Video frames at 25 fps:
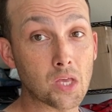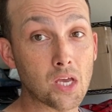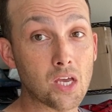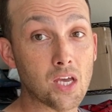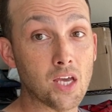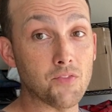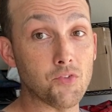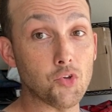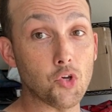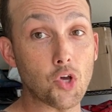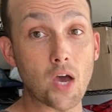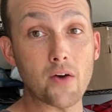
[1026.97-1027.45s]

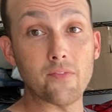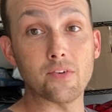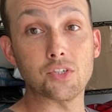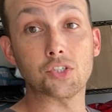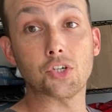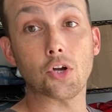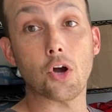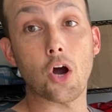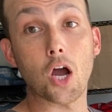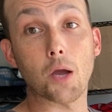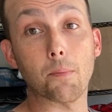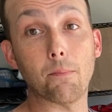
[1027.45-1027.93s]
If you have a
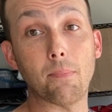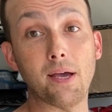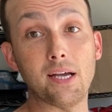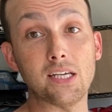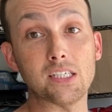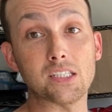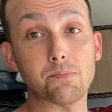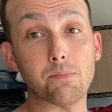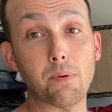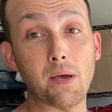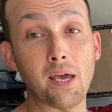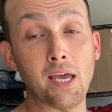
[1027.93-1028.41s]

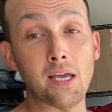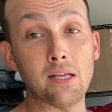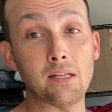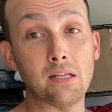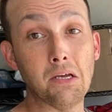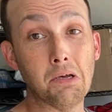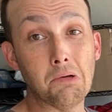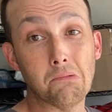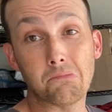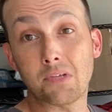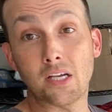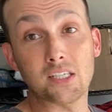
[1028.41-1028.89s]
chalk-based paint,
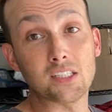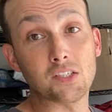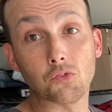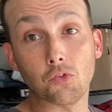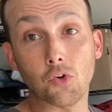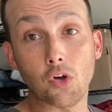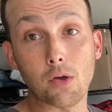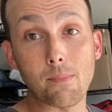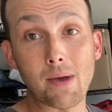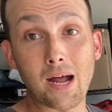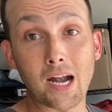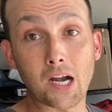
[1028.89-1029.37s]
doesn't
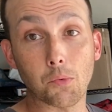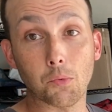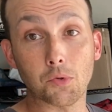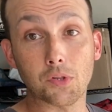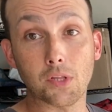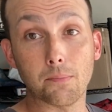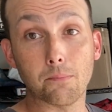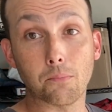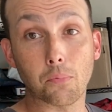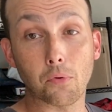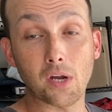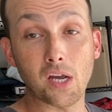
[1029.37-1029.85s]
really matter what
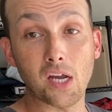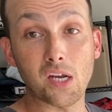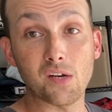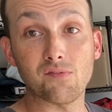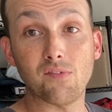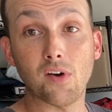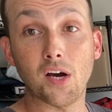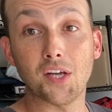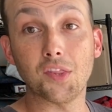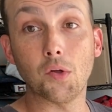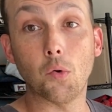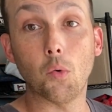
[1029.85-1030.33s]
the brand,
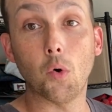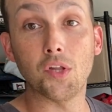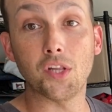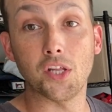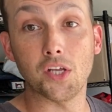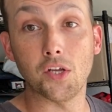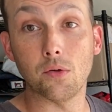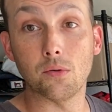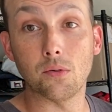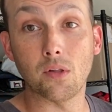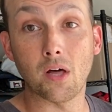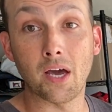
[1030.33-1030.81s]
find the one
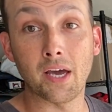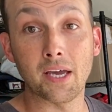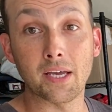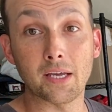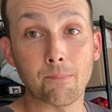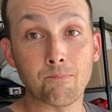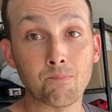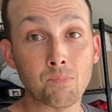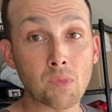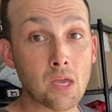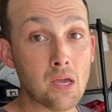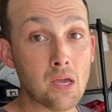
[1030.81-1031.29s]
that you like.